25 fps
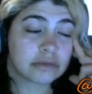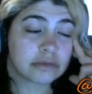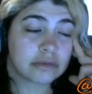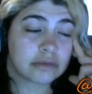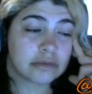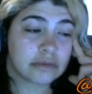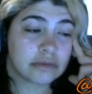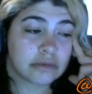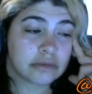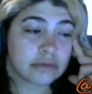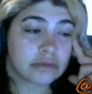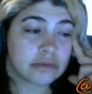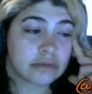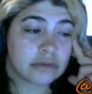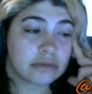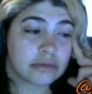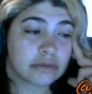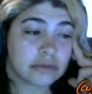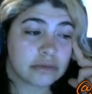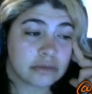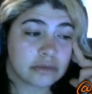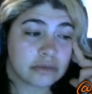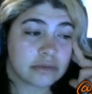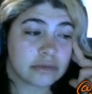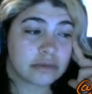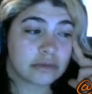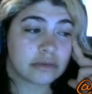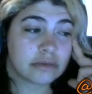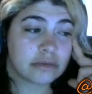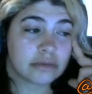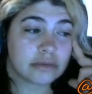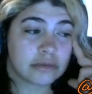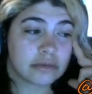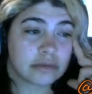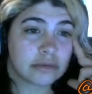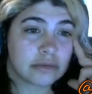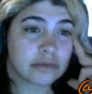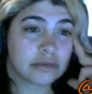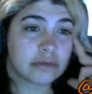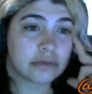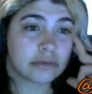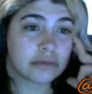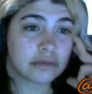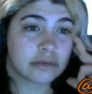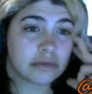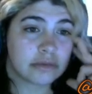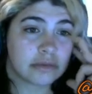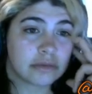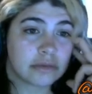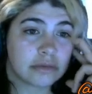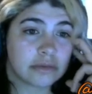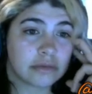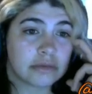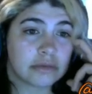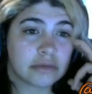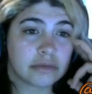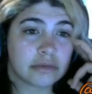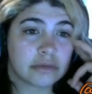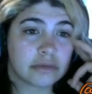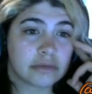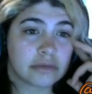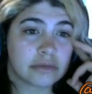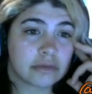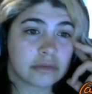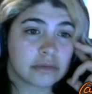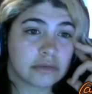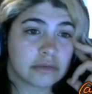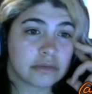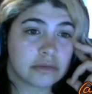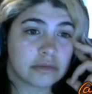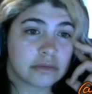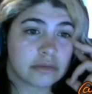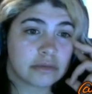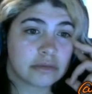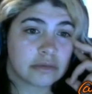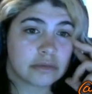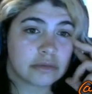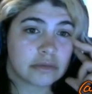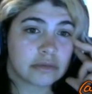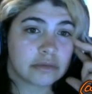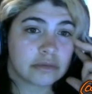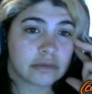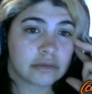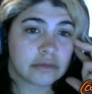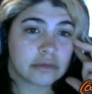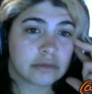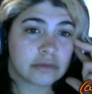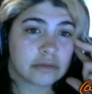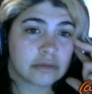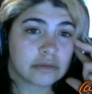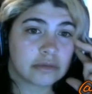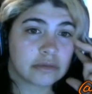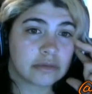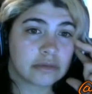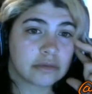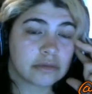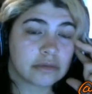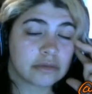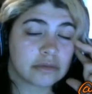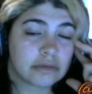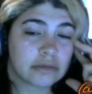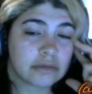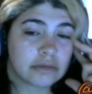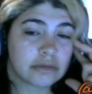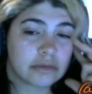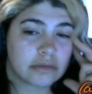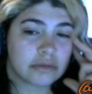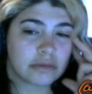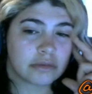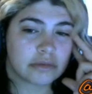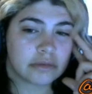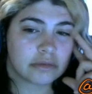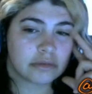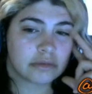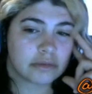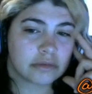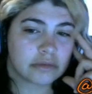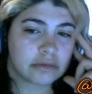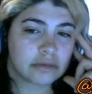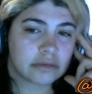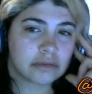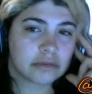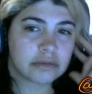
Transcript: [no speech]